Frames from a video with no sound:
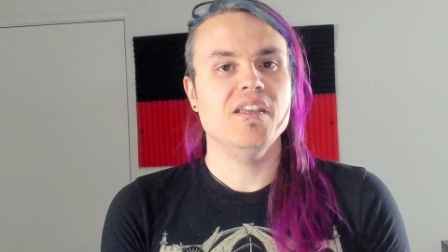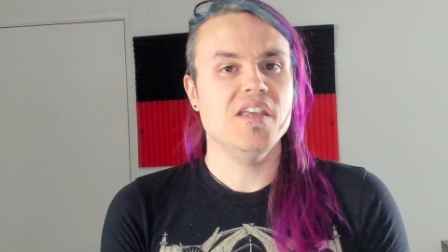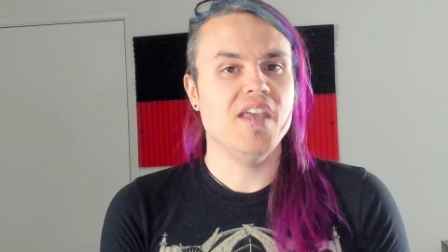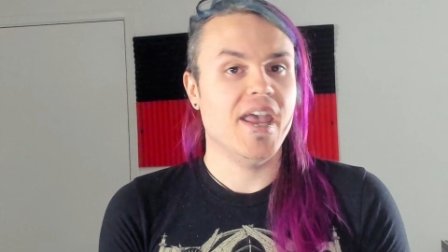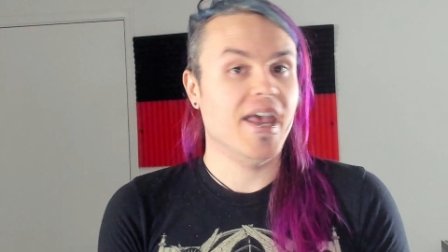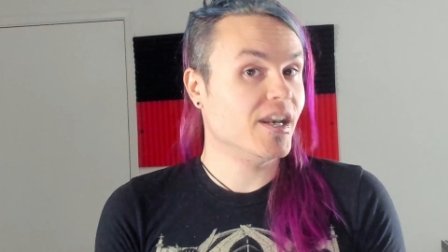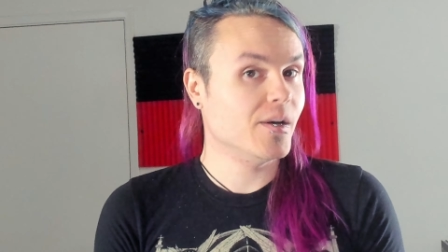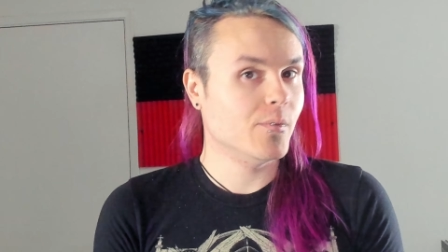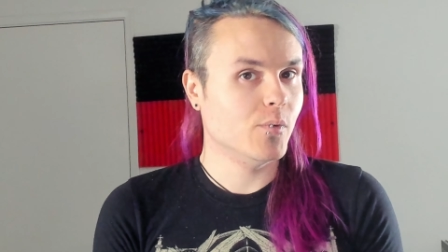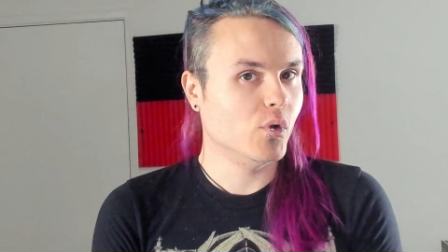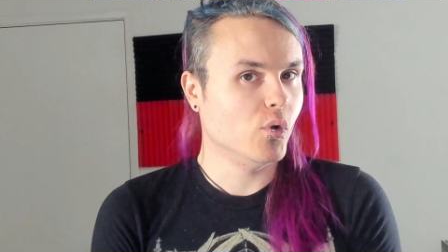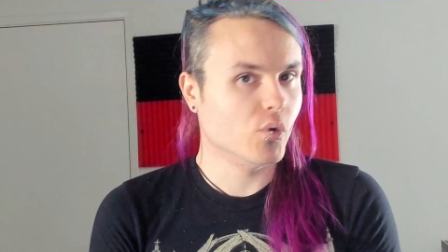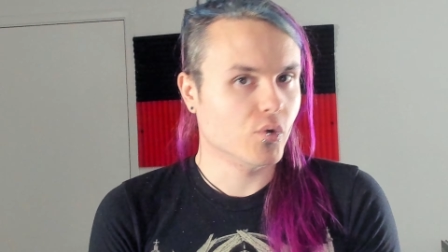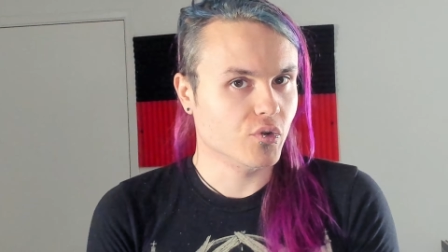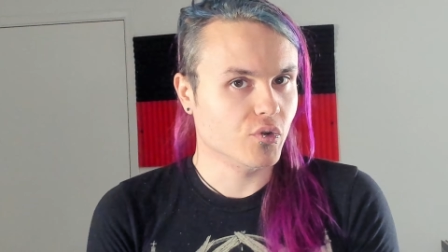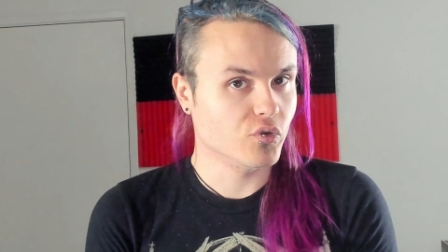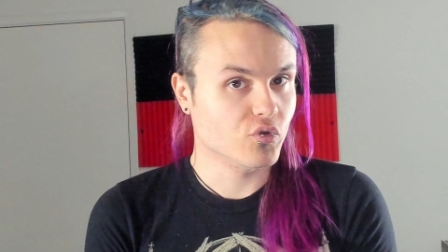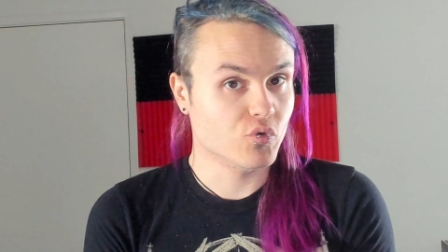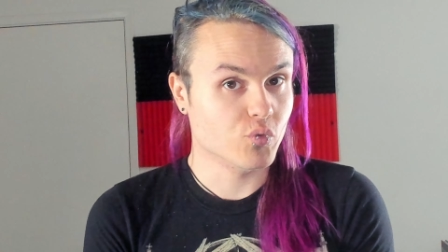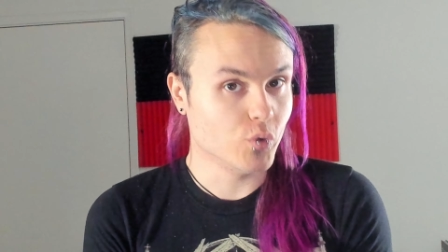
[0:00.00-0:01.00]
animal
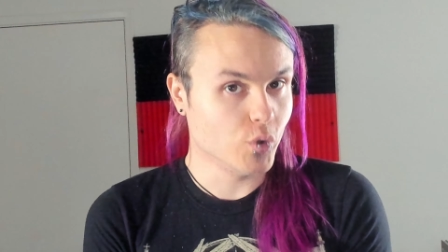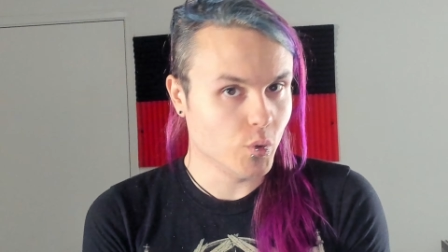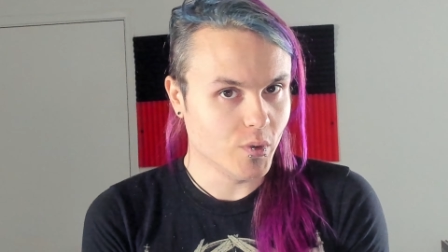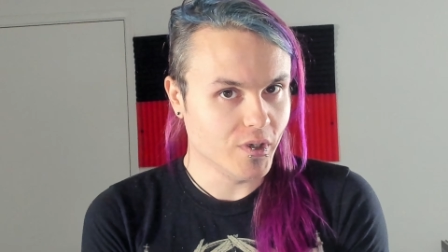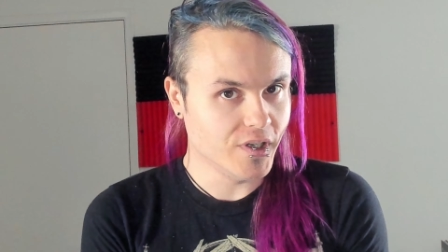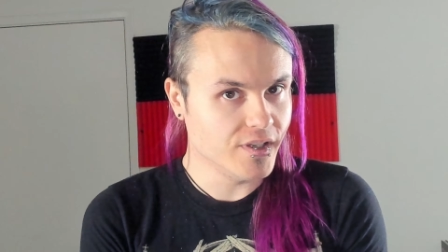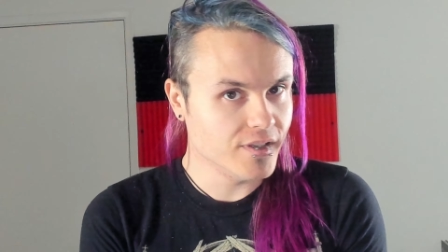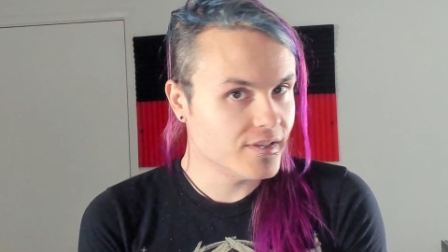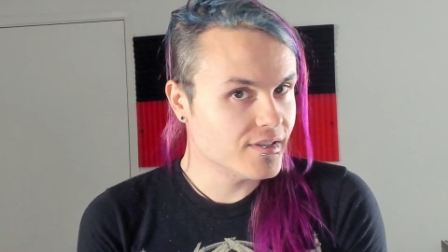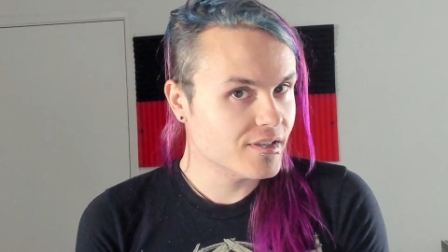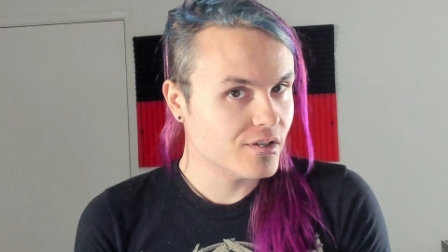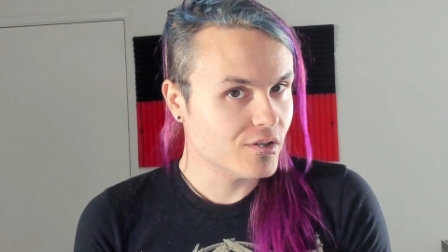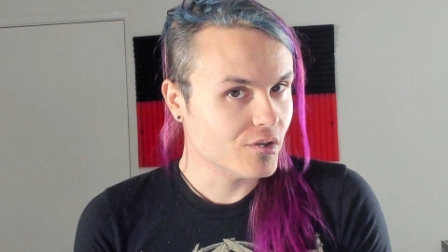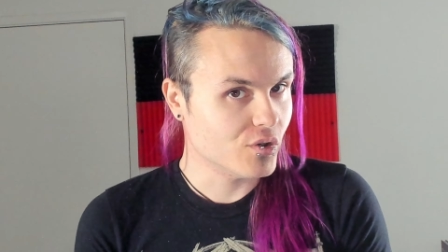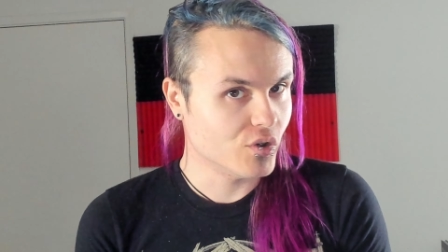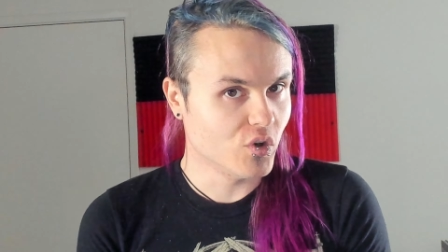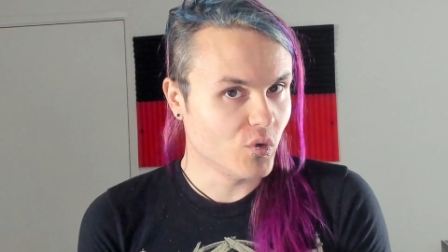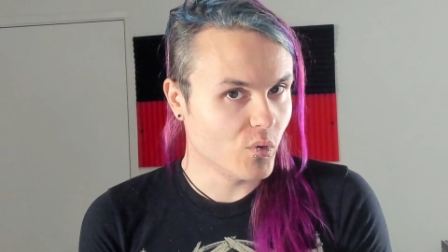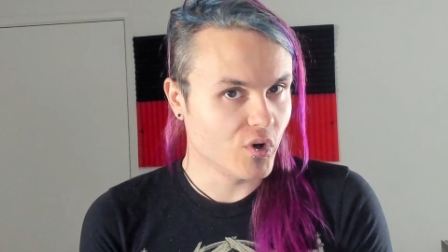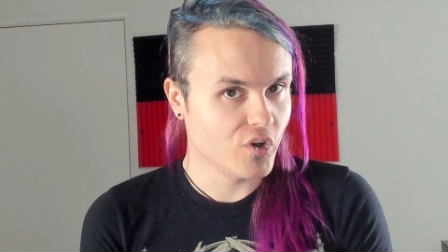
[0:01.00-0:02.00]
order druids
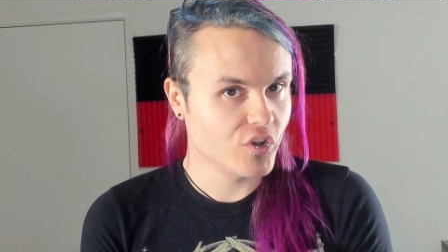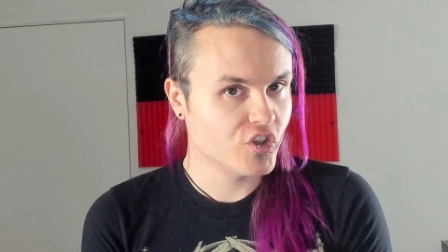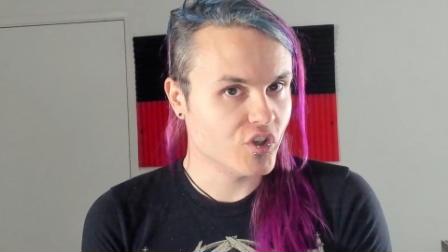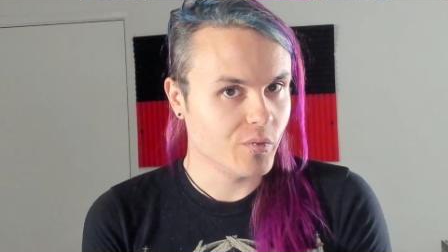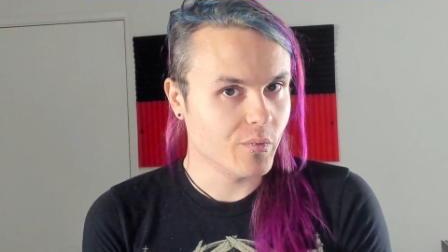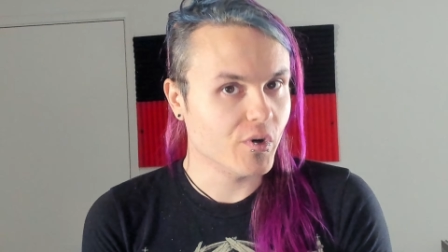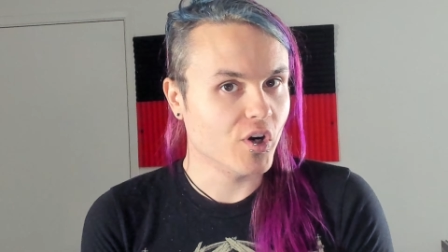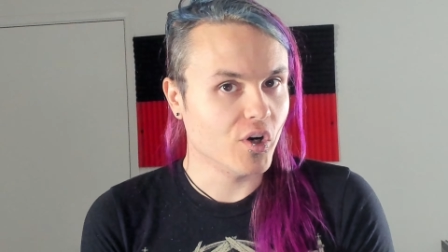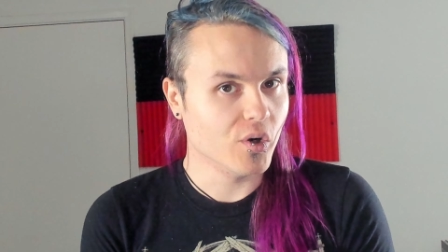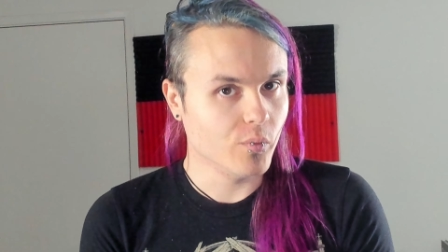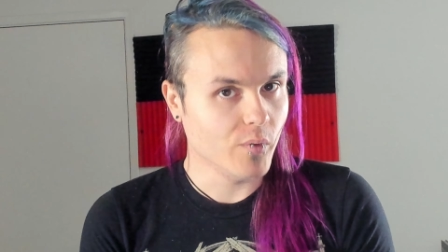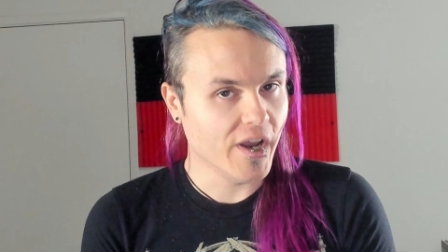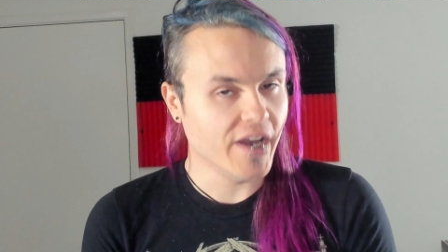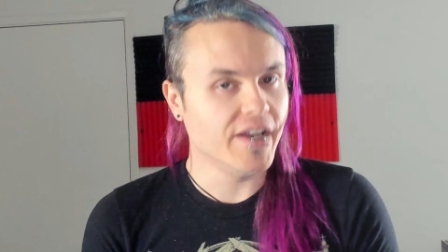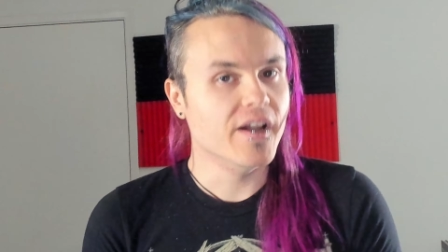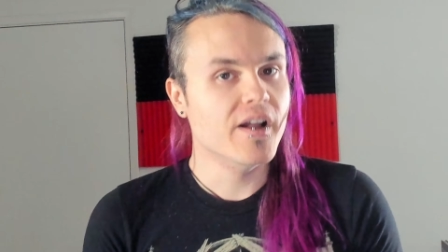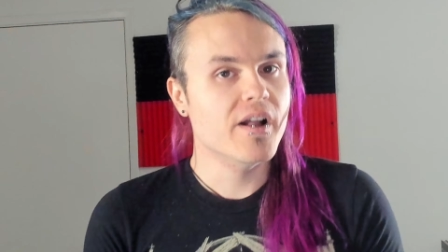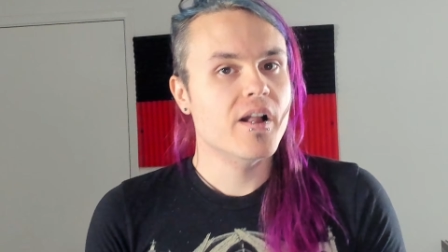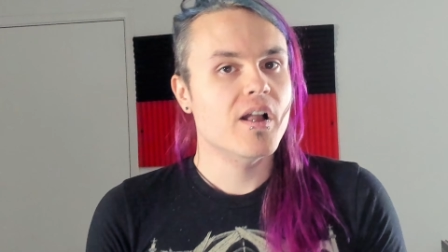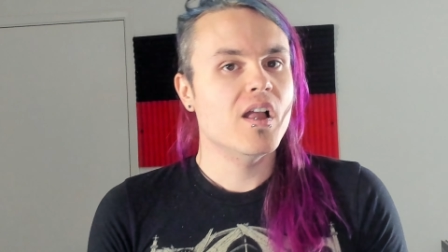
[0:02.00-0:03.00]
who worship her, right?